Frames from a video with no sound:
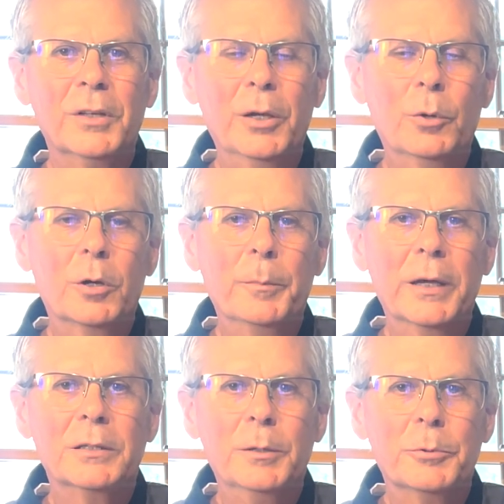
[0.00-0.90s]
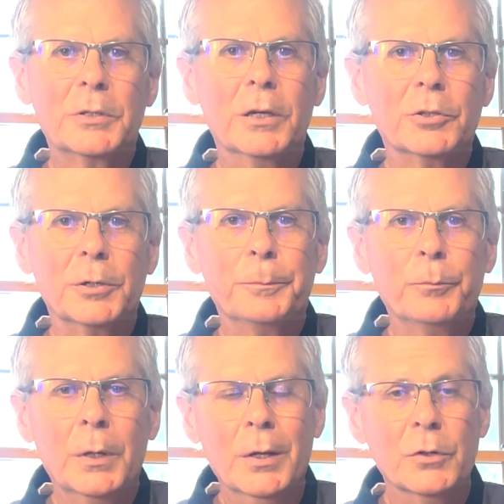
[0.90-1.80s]
Hey, welcome back to Eepa's Kitchen.
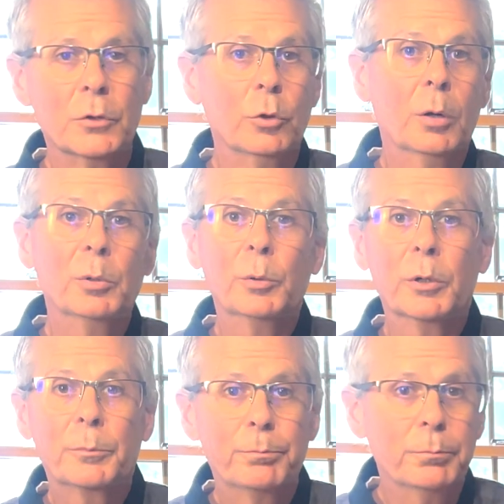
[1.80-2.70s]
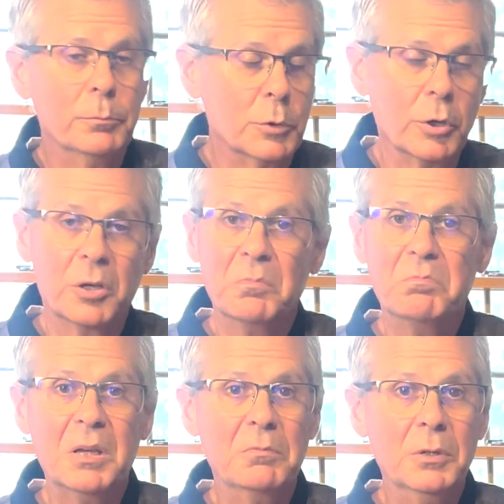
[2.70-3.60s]
So normally we're cooking
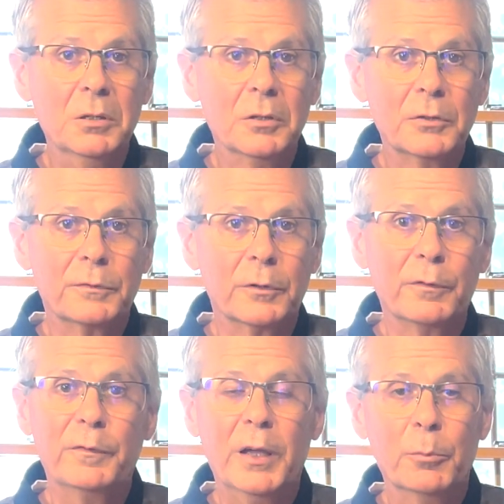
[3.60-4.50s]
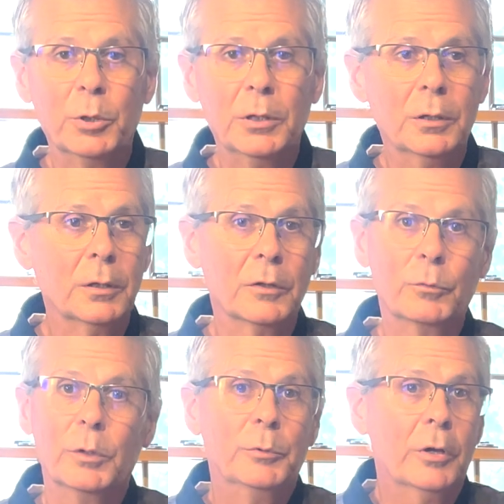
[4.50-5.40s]
big meals for the family because
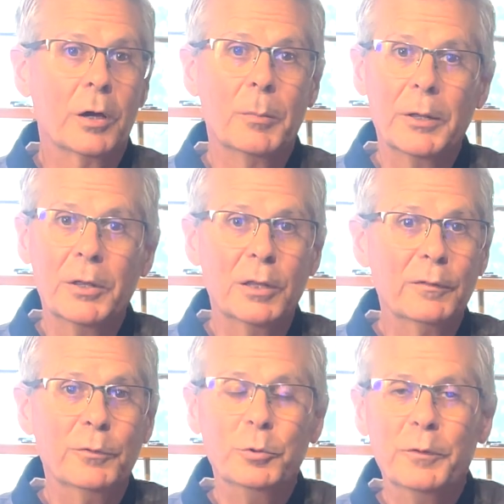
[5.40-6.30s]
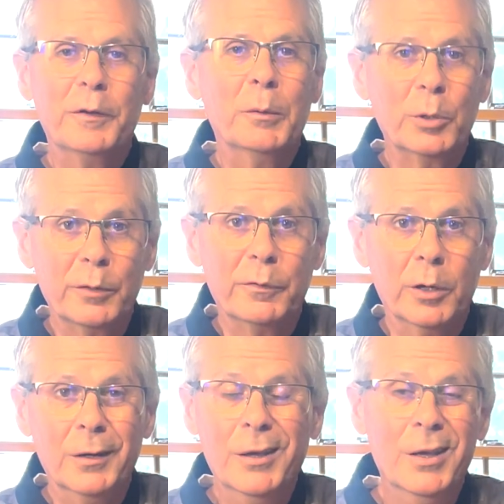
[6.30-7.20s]
the way we talk about that, the food, the family, the
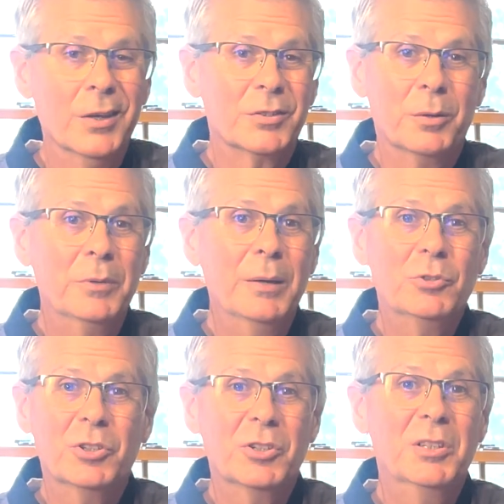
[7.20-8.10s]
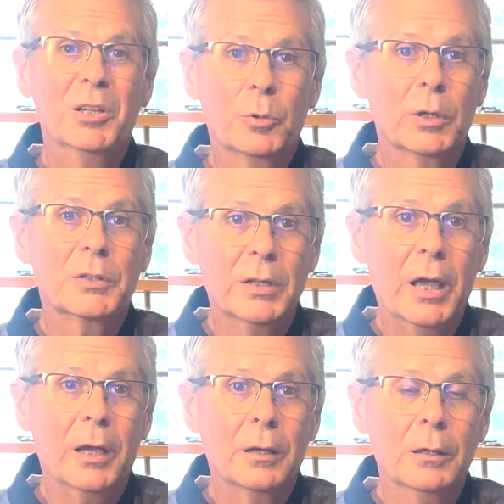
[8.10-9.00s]
fun. Sometimes you just need a quick snack.